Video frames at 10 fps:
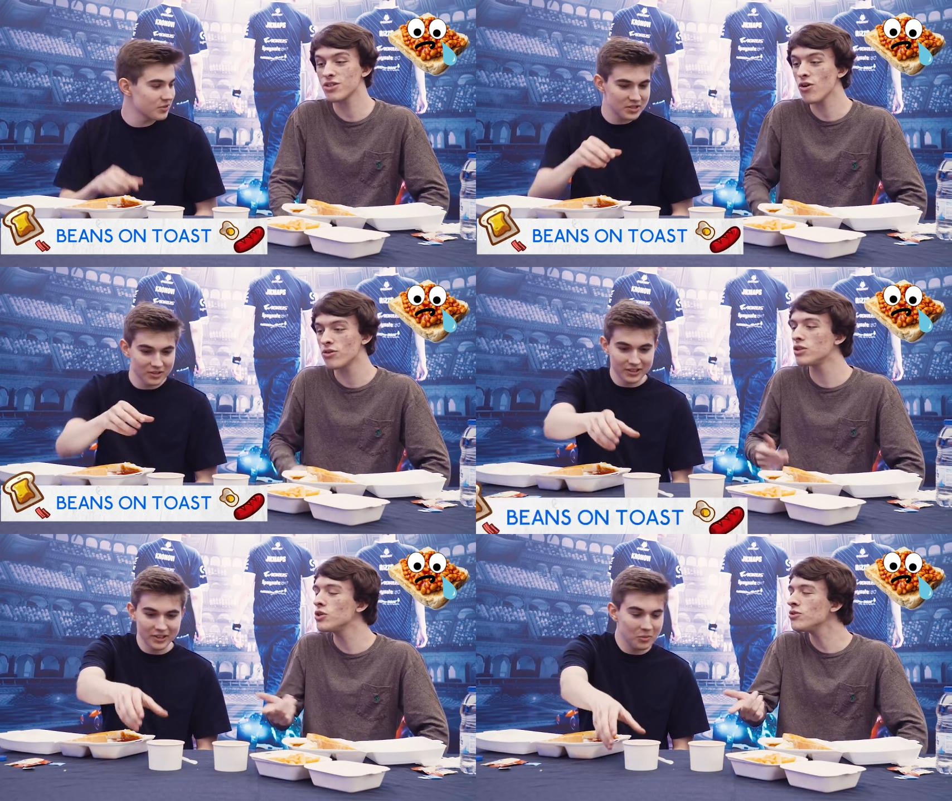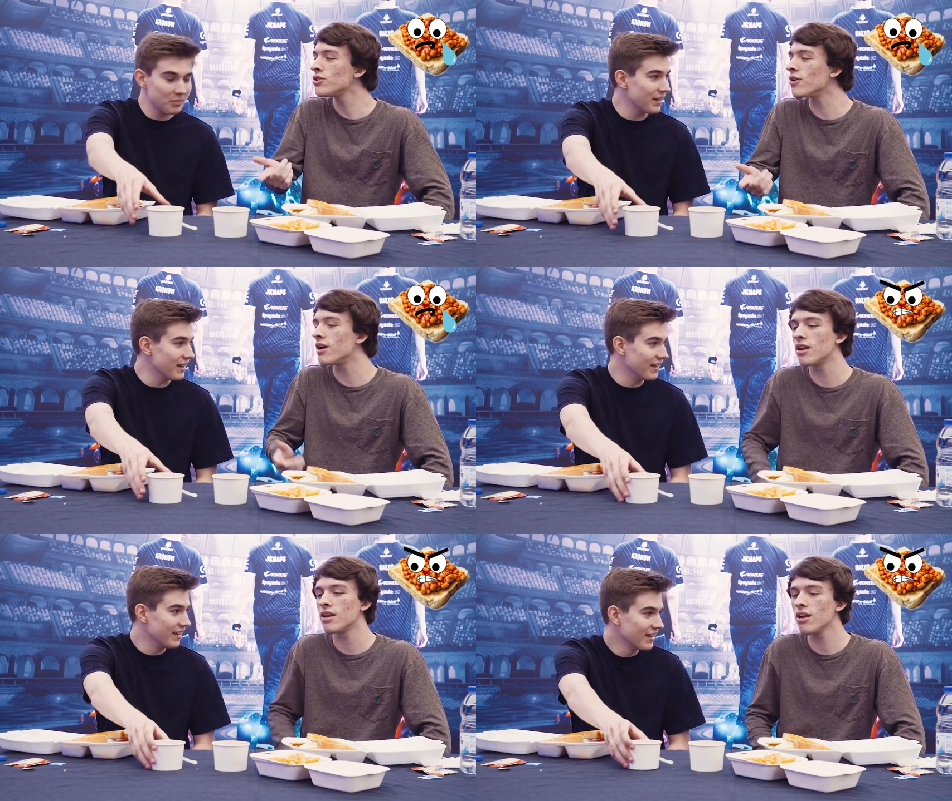Speaker 1: No, a little you do bit.
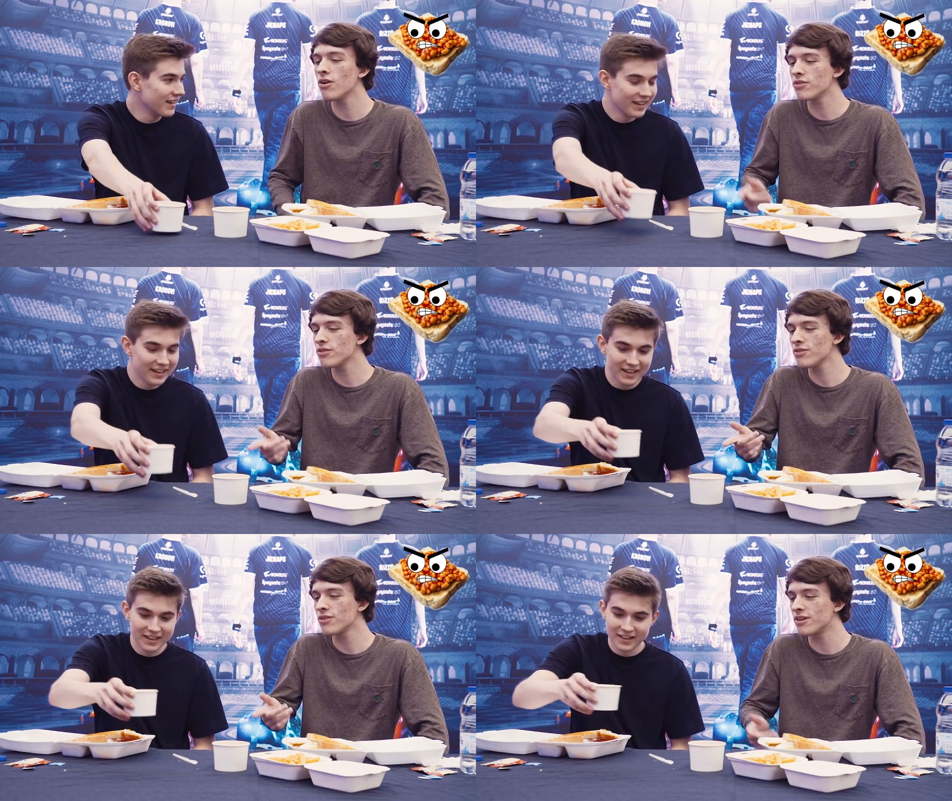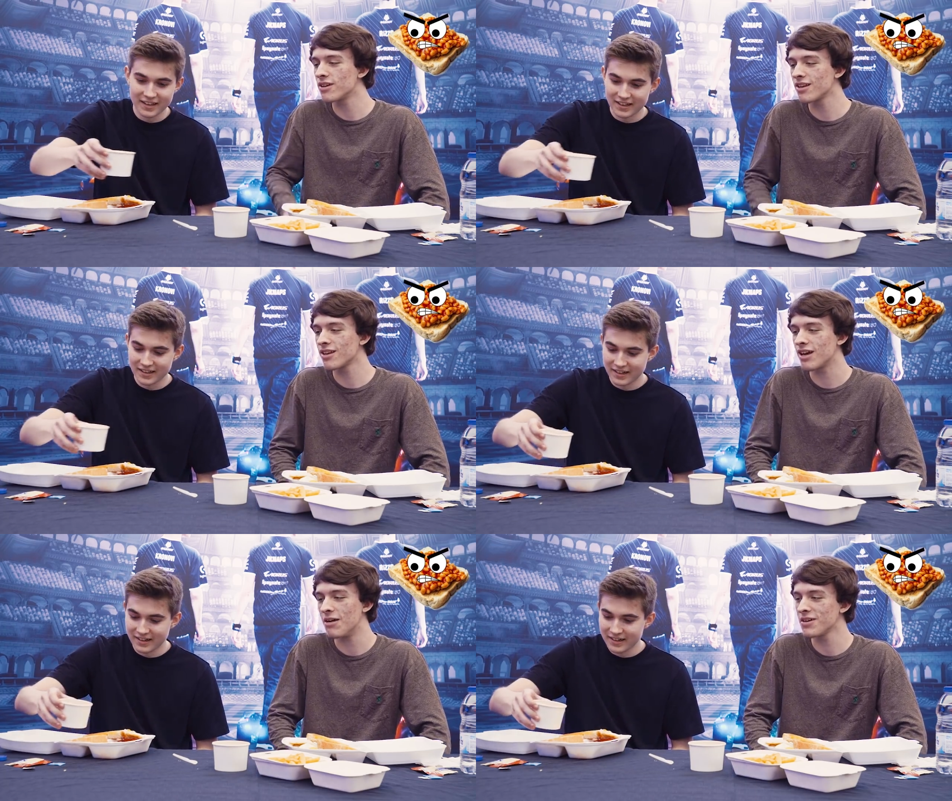It. No, you do it.
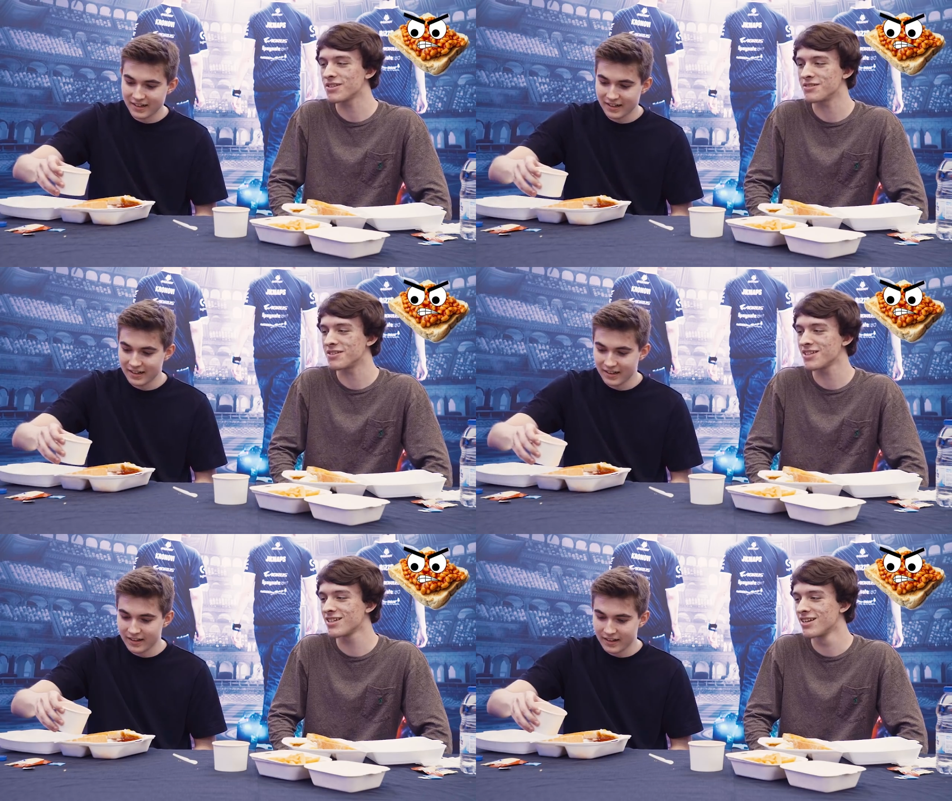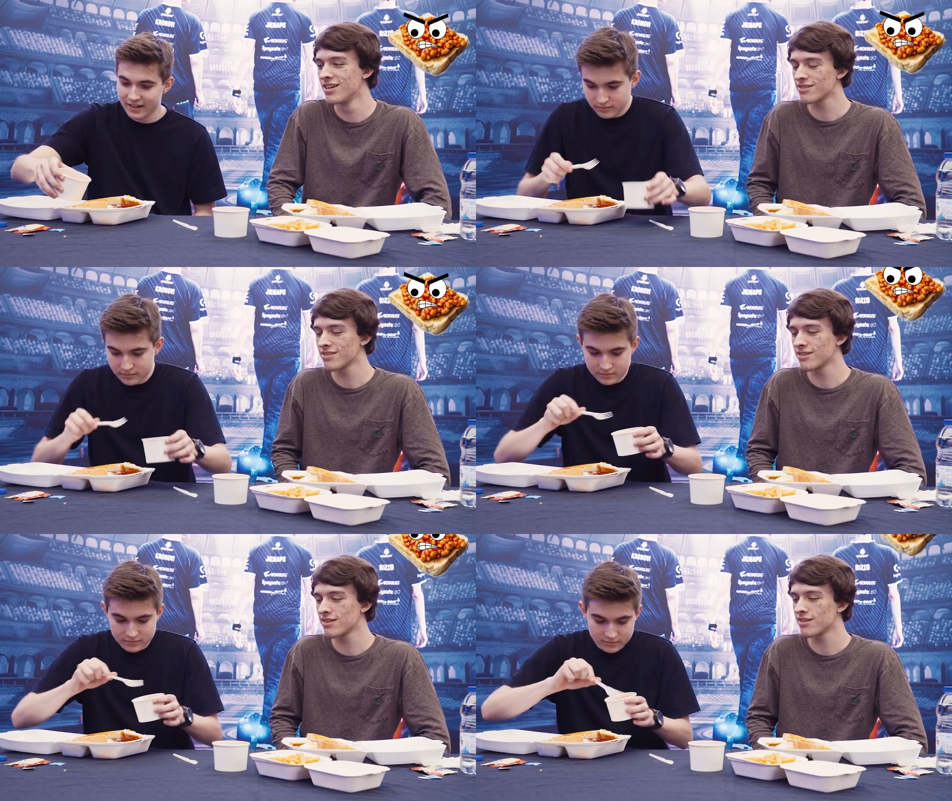I'm not doing it.
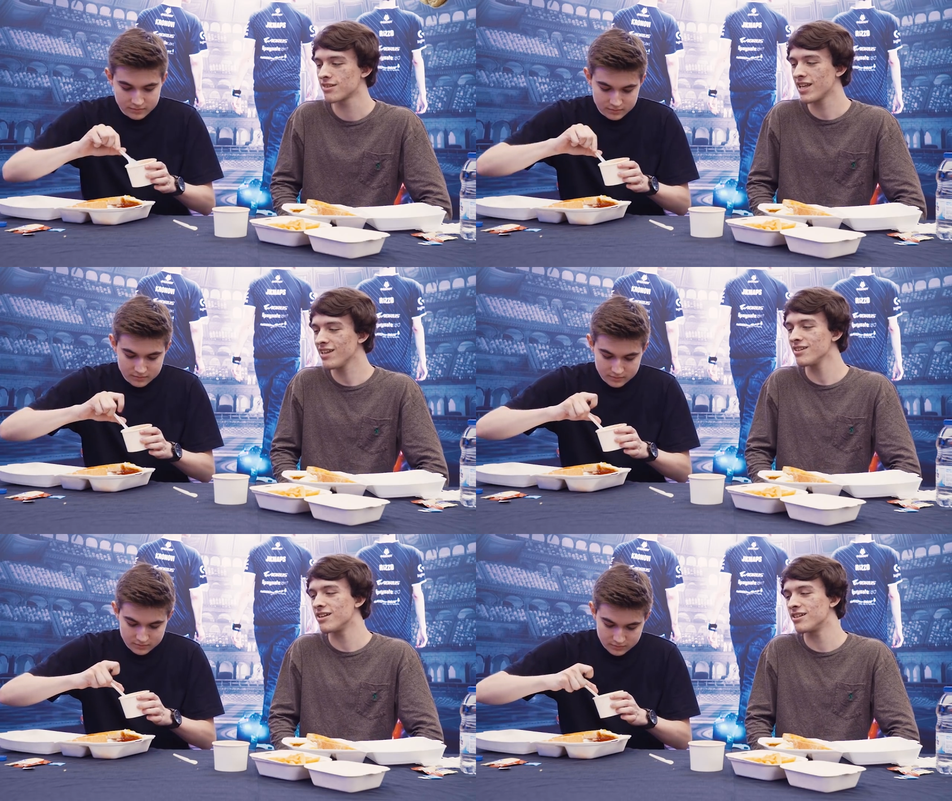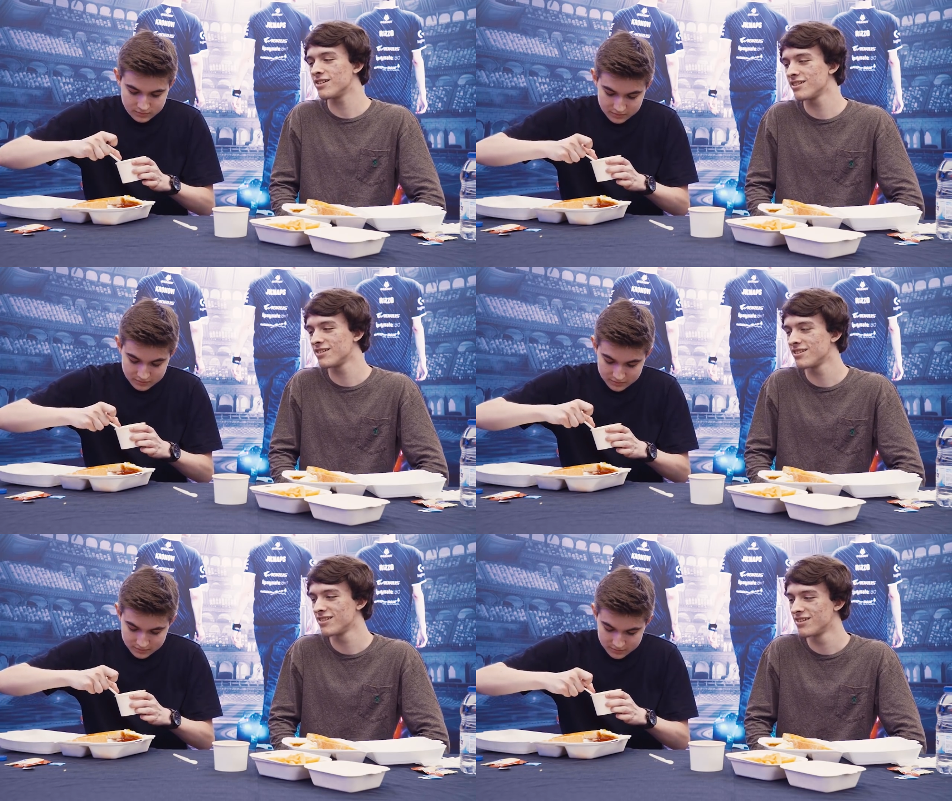Get in there.
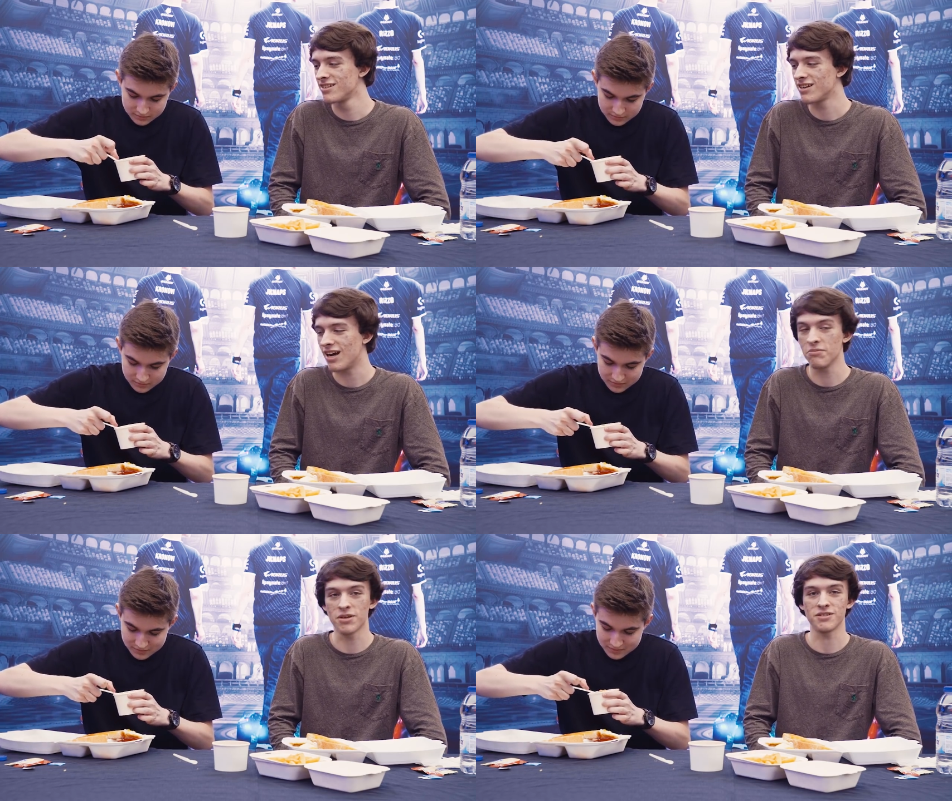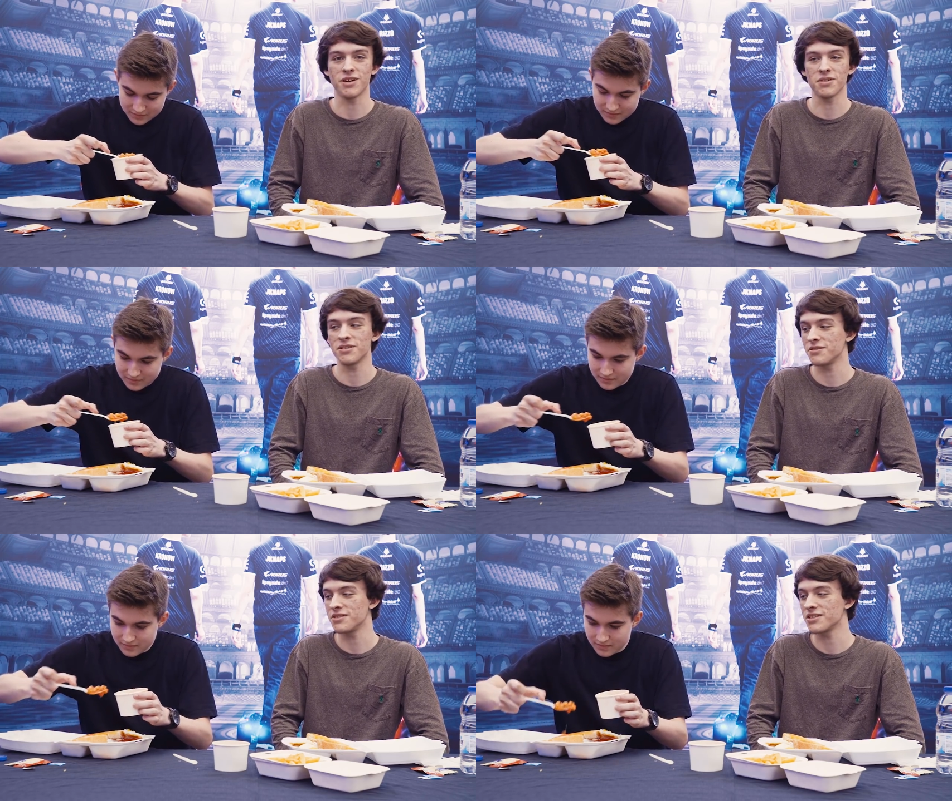I'm not. I'm not
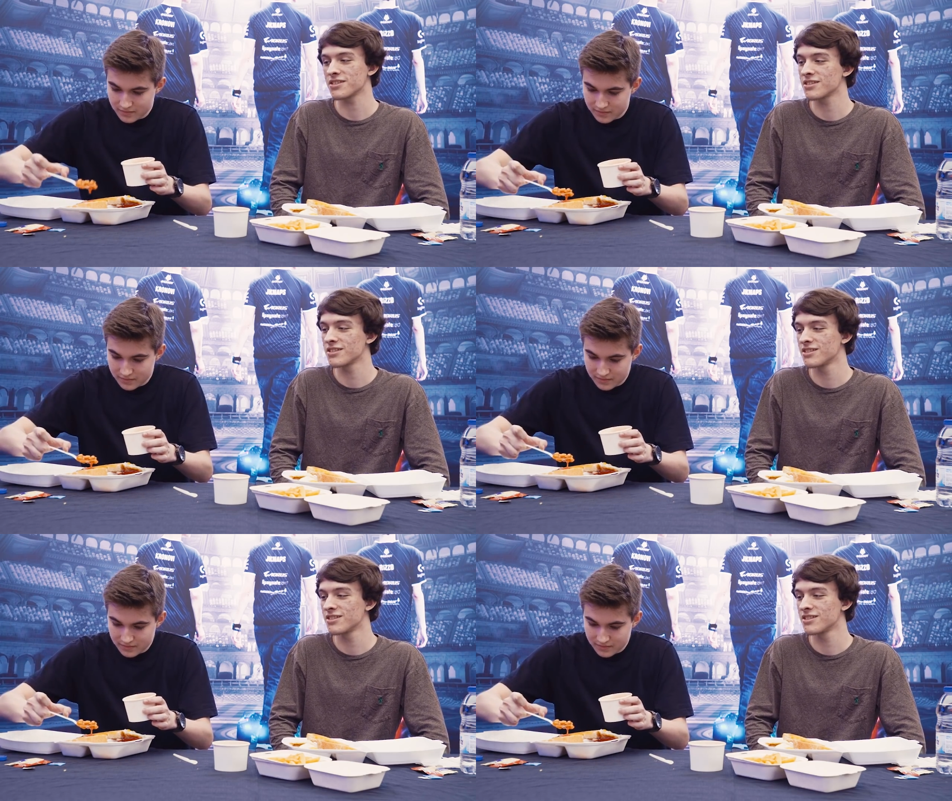doing this.